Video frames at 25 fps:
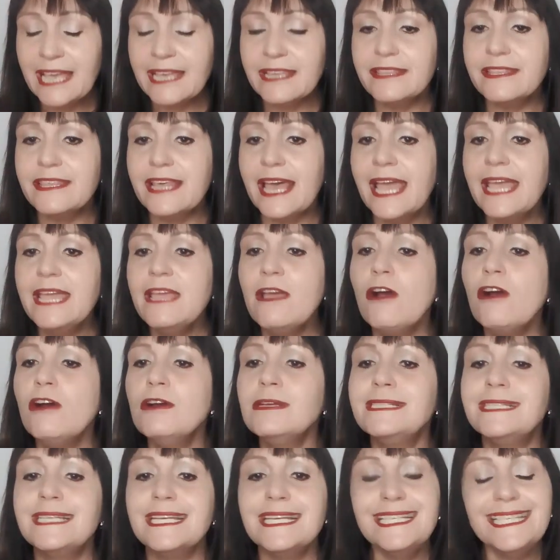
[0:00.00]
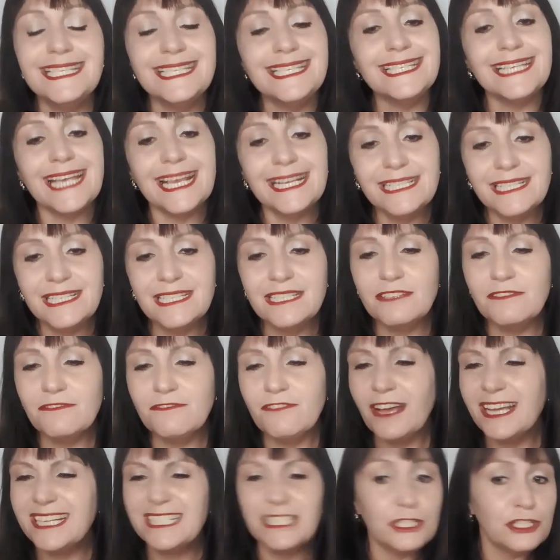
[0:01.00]
They are
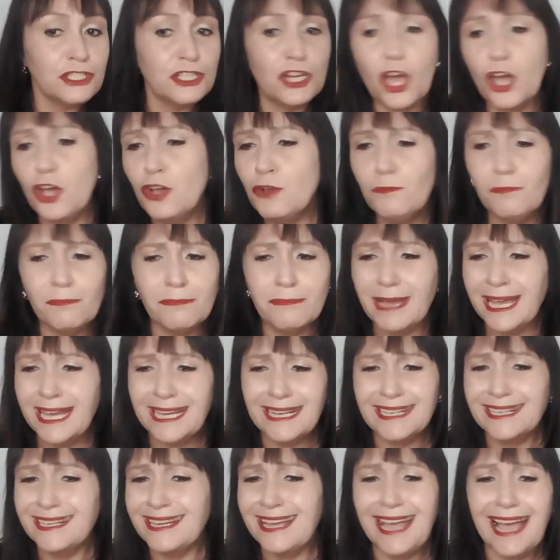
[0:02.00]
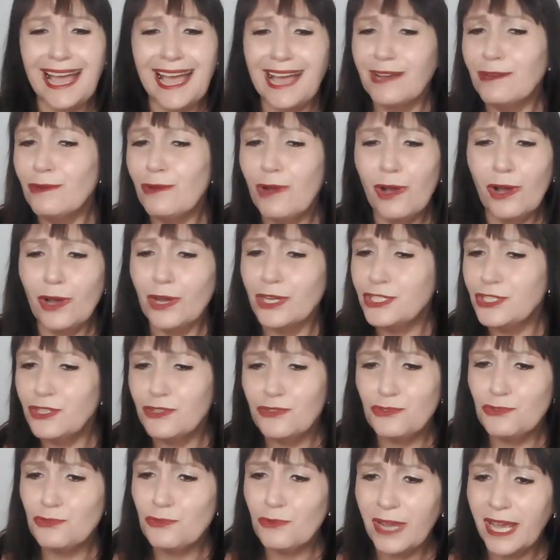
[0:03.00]
dissatisfied no matter how hard
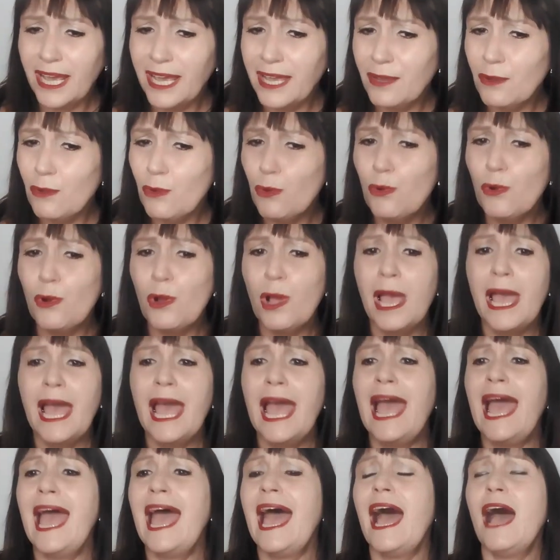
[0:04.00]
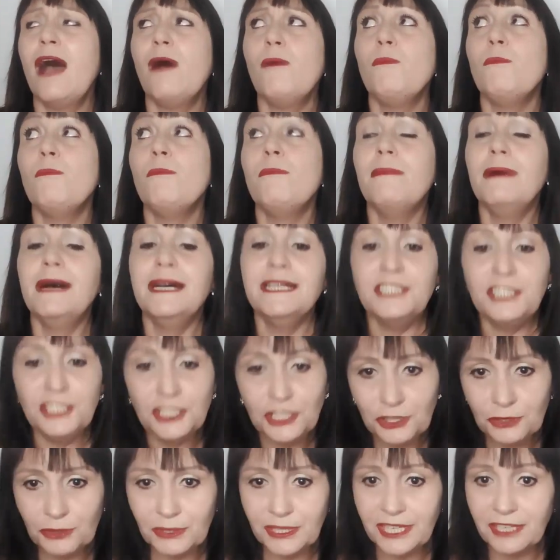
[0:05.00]
you try or how
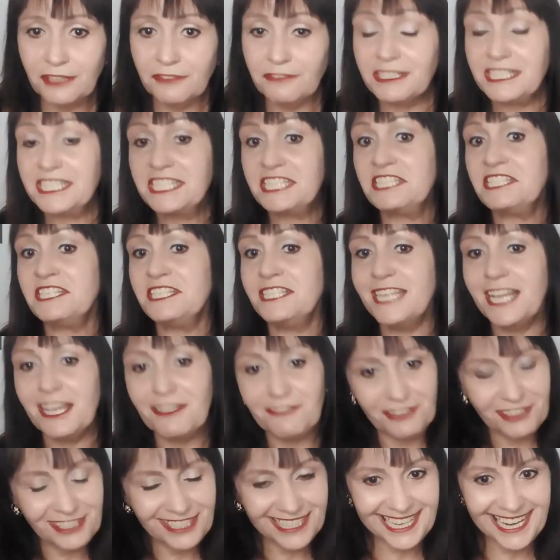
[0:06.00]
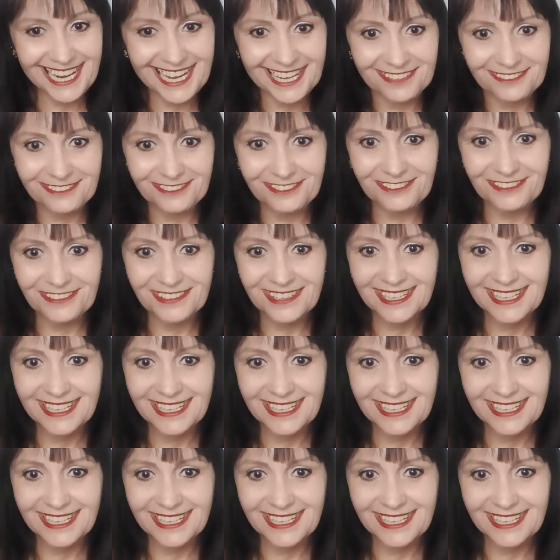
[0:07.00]
much you give. It's never enough.